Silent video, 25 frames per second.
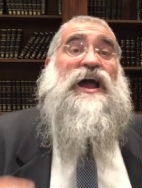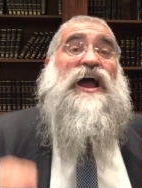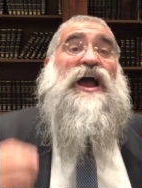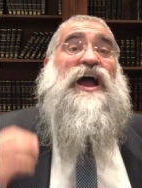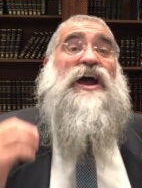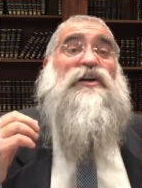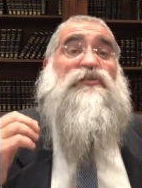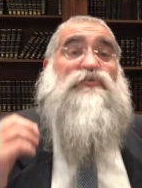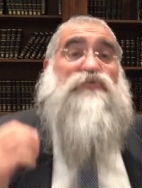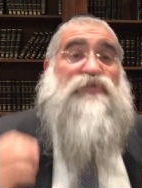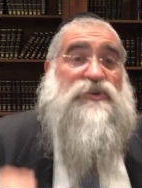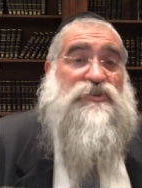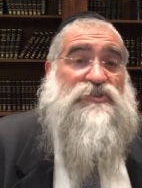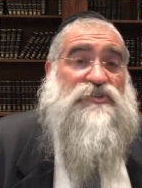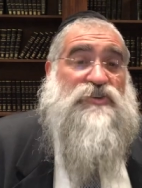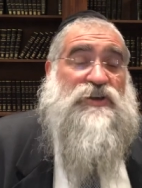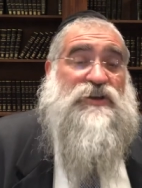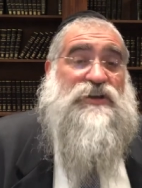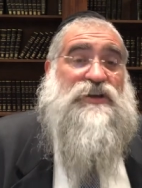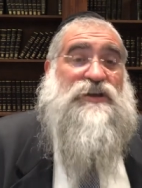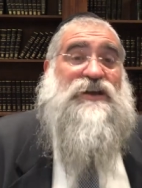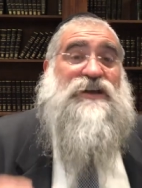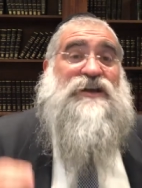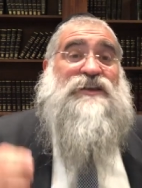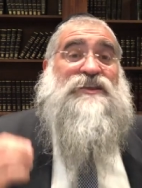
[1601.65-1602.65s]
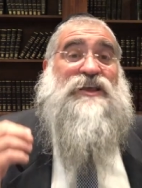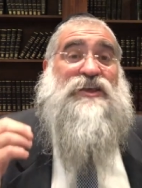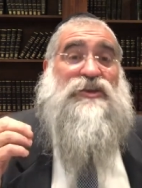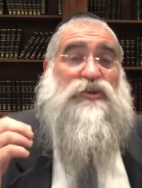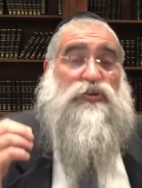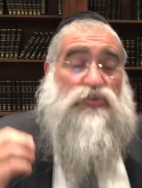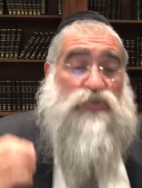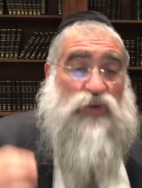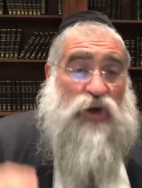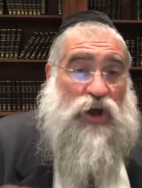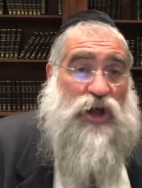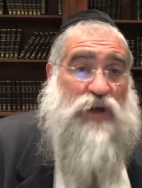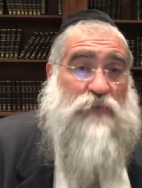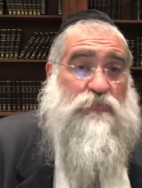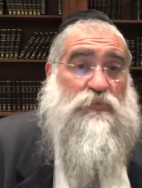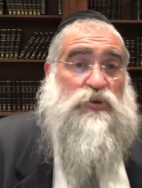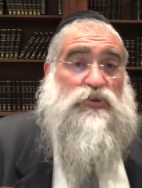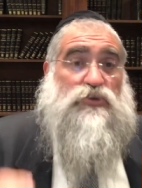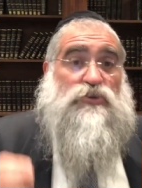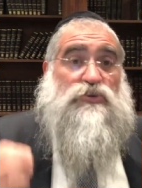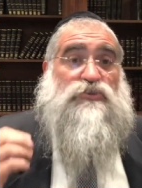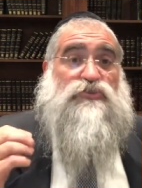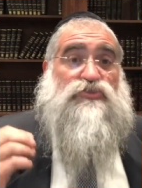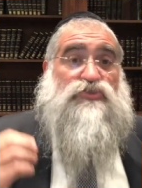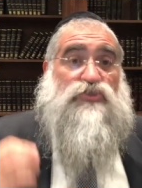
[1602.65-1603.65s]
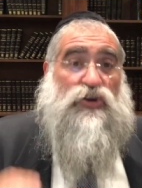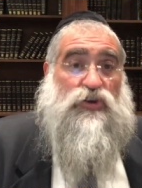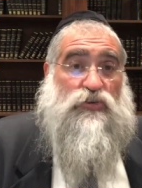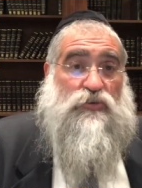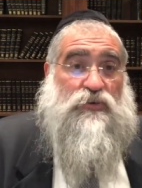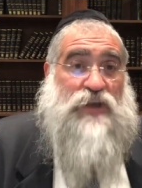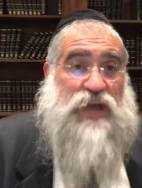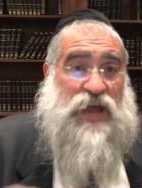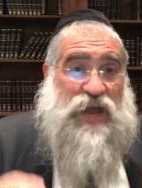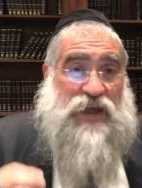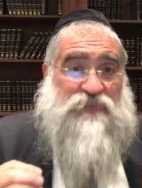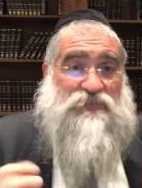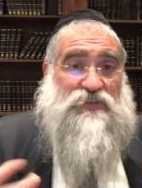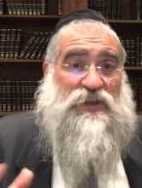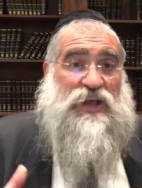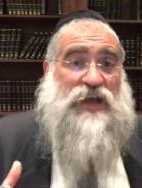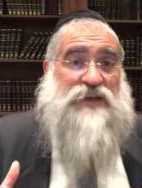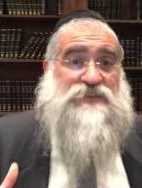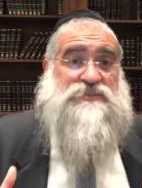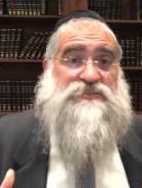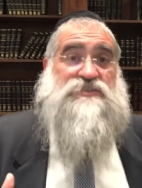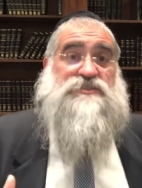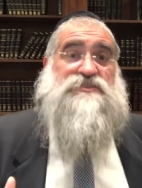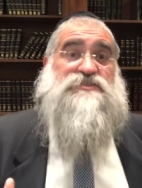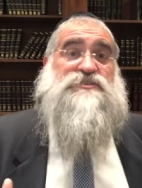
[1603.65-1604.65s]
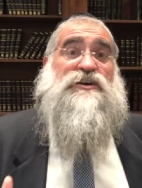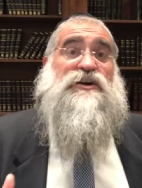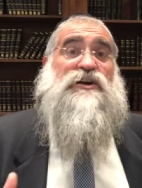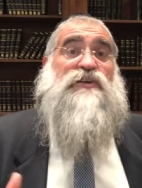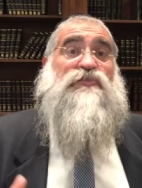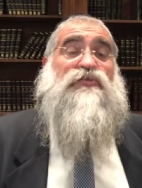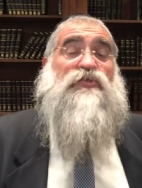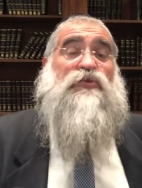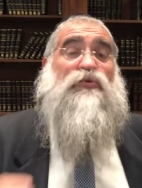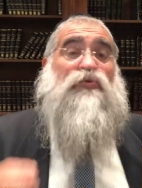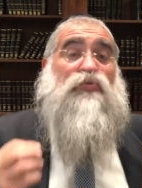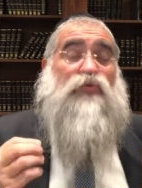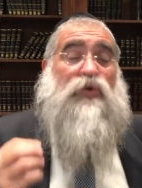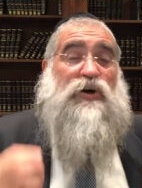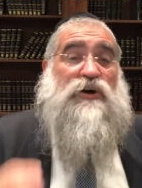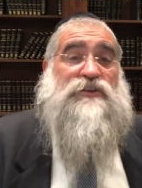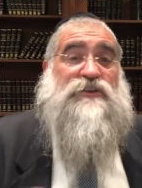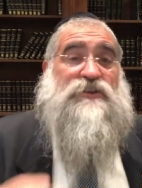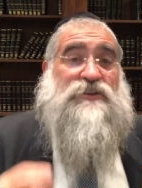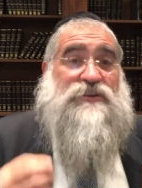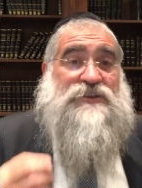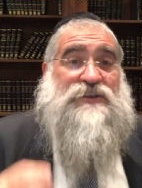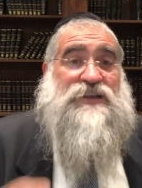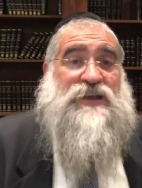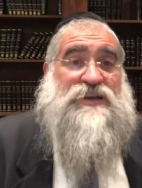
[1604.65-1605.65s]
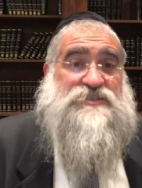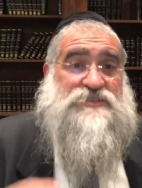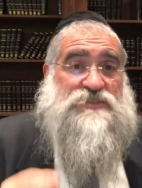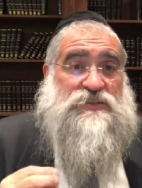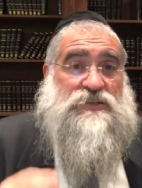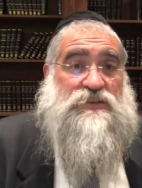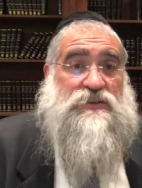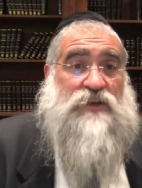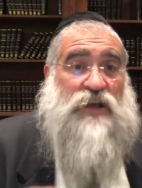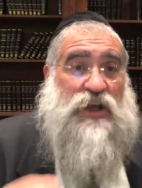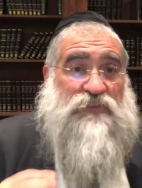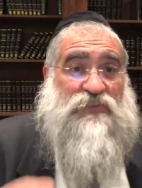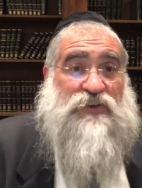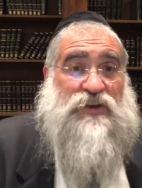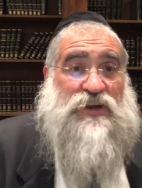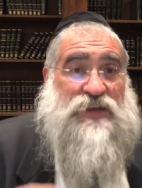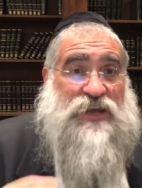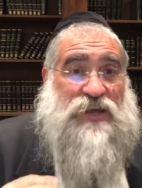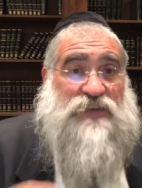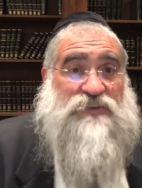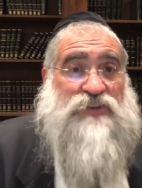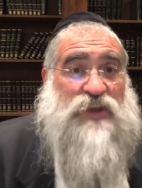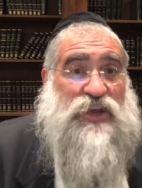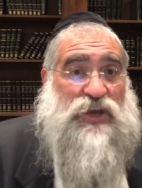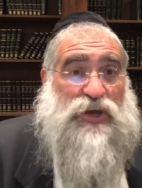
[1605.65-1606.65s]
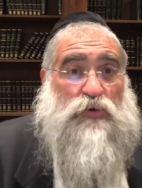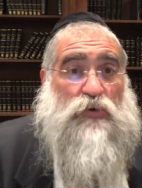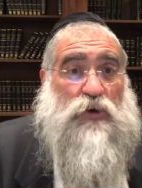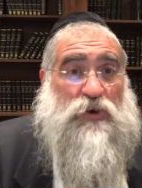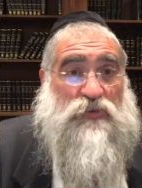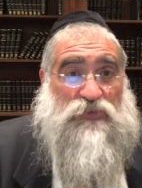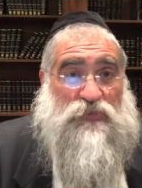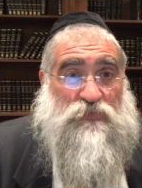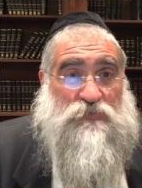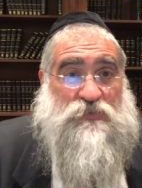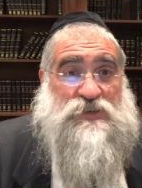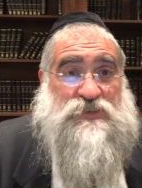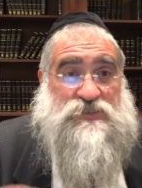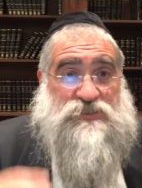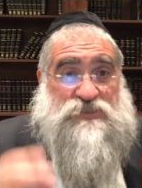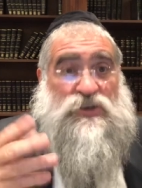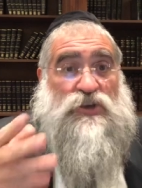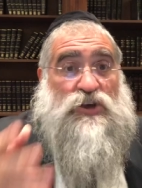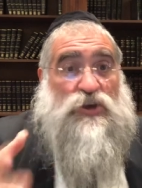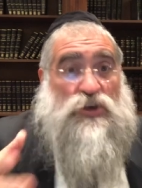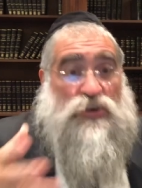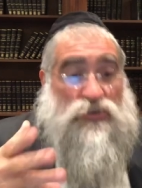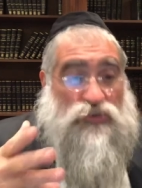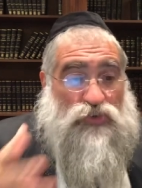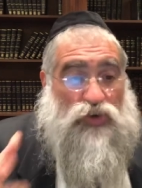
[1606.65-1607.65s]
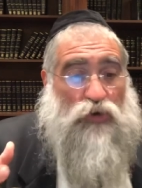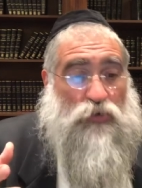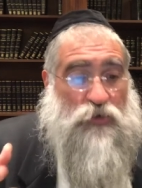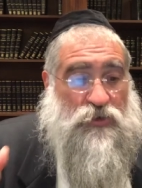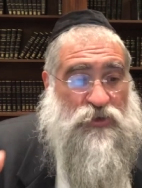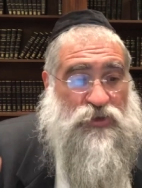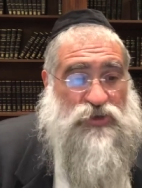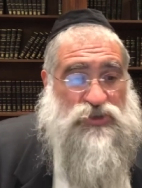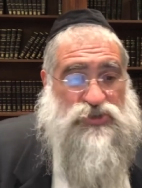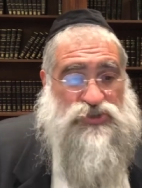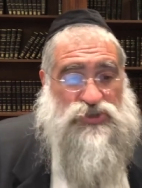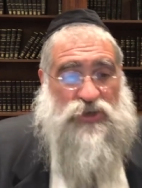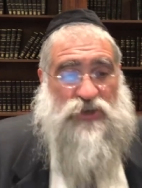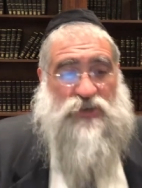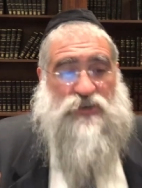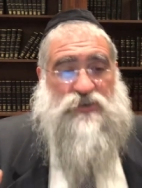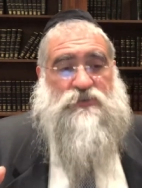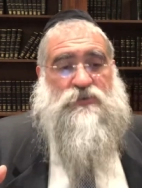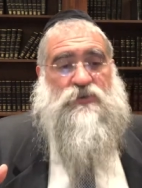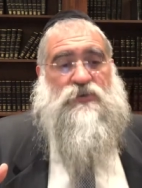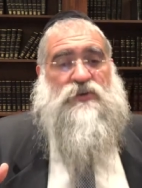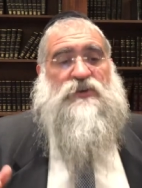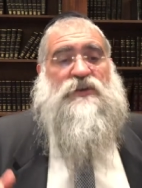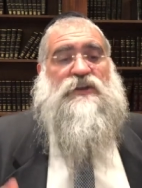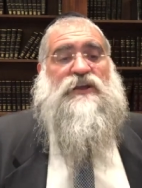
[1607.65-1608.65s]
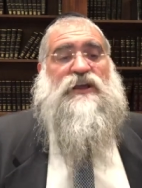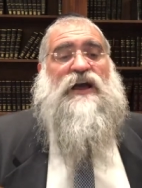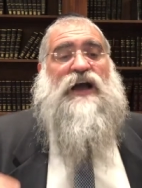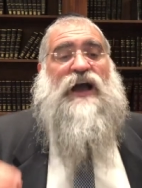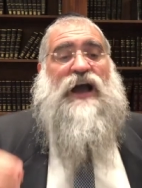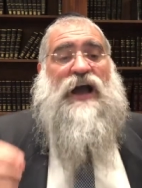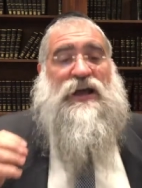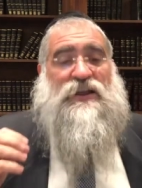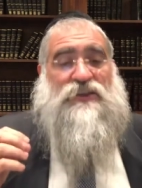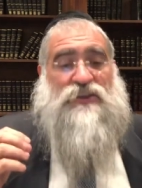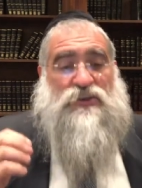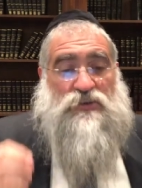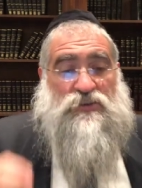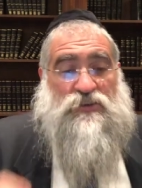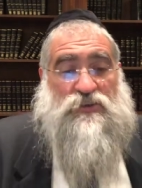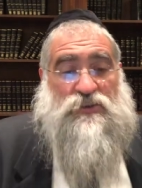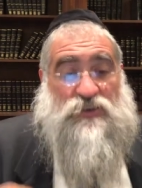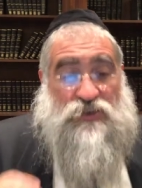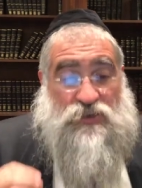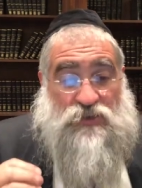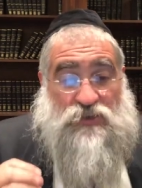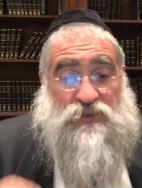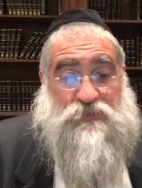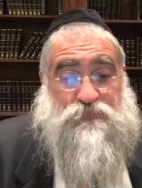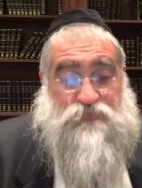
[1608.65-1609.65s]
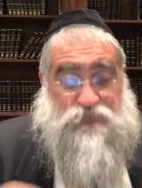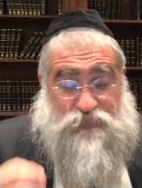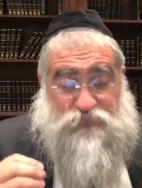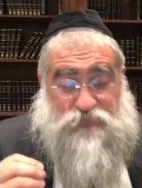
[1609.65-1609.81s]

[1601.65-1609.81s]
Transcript: Everything that you time you learn Torah, you have to ask yourself, what lesson can I take away from this Torah teaching? And the, the